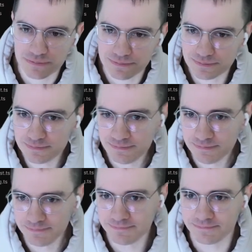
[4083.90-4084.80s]

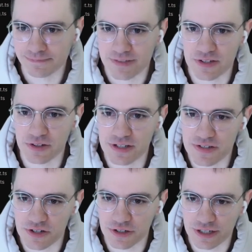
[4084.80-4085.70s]
It's a little
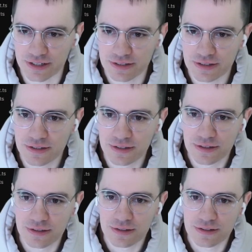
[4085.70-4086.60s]
easier to
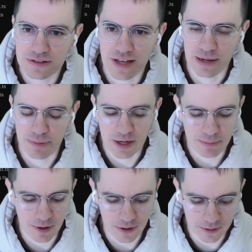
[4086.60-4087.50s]
kind of pick
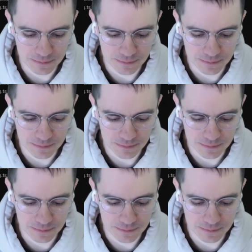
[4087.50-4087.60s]
apart.